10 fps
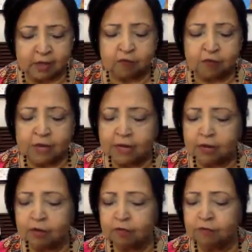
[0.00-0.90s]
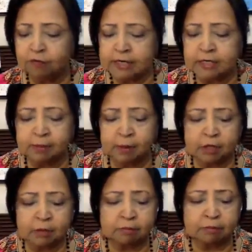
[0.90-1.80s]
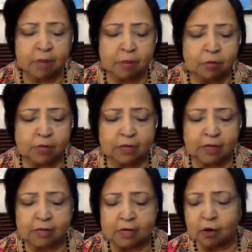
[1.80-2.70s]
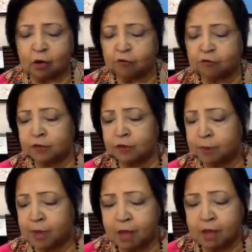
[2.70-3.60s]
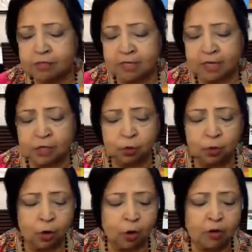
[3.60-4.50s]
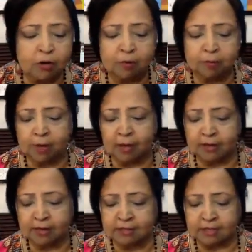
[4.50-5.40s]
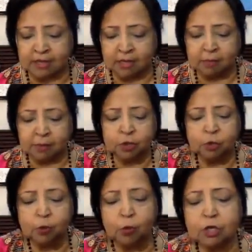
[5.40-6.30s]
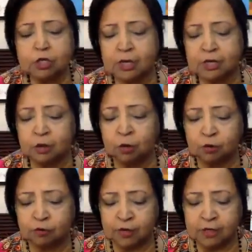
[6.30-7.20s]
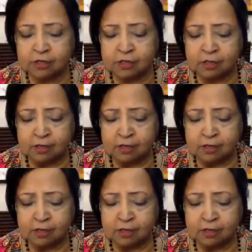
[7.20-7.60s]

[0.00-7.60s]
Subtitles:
Feeling conflicted about a memory that of the past that no longer applies, but you don't want to let go of it.